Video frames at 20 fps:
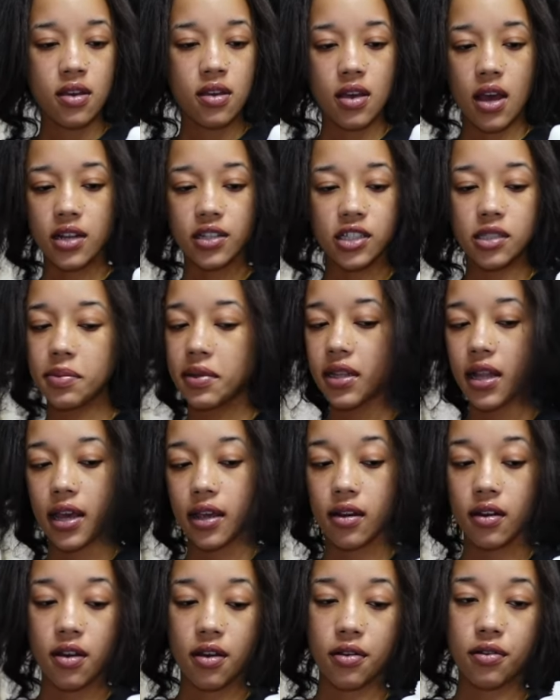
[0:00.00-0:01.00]
I just be
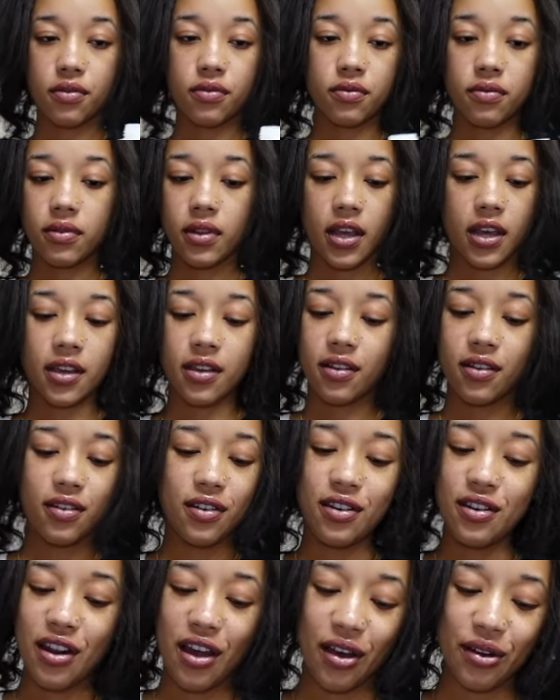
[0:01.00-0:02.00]
like, no, like
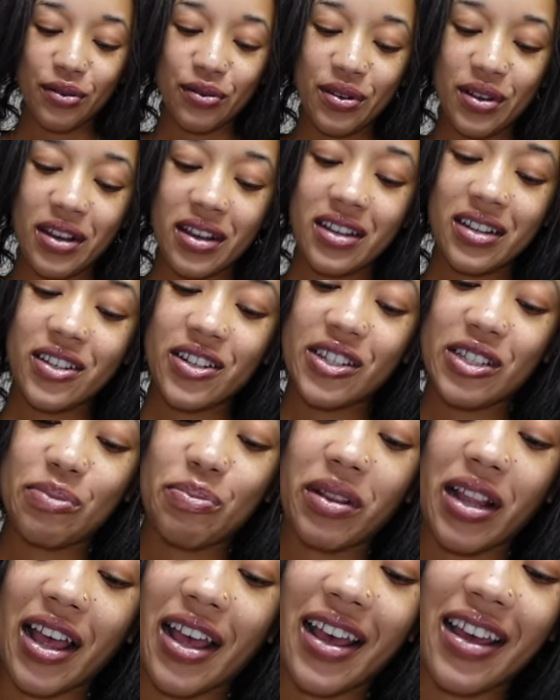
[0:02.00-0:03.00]
no, just
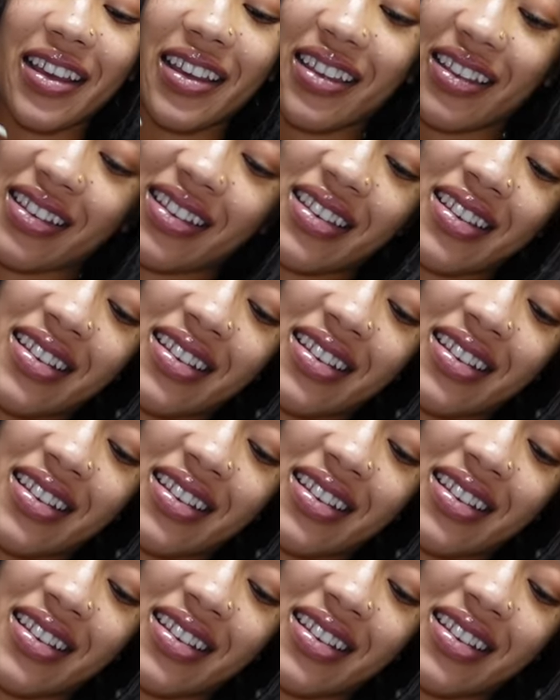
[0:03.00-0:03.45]
black.